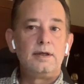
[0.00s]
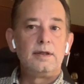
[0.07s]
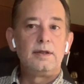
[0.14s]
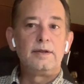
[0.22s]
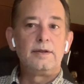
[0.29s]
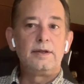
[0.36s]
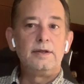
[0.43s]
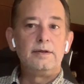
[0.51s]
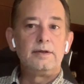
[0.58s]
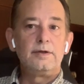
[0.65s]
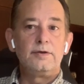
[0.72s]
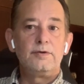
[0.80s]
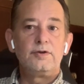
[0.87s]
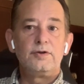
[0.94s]
then
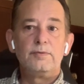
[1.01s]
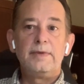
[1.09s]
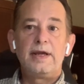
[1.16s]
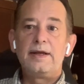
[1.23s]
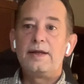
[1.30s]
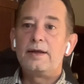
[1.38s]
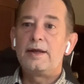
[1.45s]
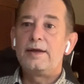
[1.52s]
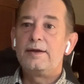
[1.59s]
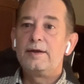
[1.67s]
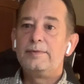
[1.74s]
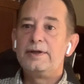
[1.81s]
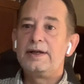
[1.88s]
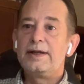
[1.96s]
you may end up
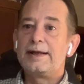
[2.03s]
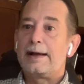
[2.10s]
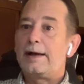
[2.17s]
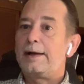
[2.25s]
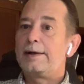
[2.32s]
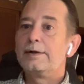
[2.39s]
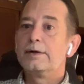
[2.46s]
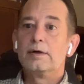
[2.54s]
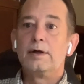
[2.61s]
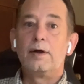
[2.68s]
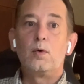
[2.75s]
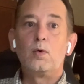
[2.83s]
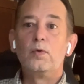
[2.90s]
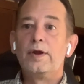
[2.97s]
needing to hire a
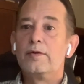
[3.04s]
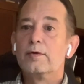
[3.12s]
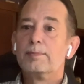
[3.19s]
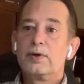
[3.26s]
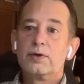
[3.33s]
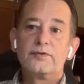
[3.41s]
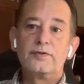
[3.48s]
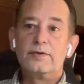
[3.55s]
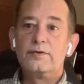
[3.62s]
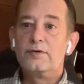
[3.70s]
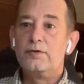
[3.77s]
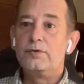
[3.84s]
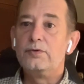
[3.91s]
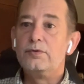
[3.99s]
whole nother person to
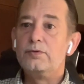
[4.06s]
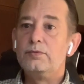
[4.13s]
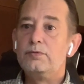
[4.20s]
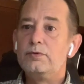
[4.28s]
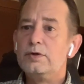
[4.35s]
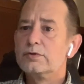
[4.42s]
do your